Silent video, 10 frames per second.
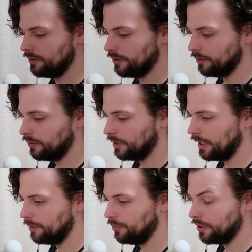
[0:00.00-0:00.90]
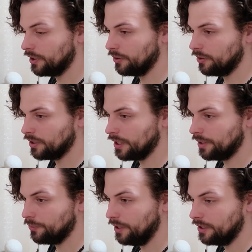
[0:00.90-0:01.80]
so I put it on
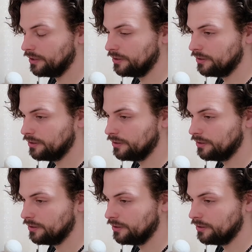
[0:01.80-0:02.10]
a ring.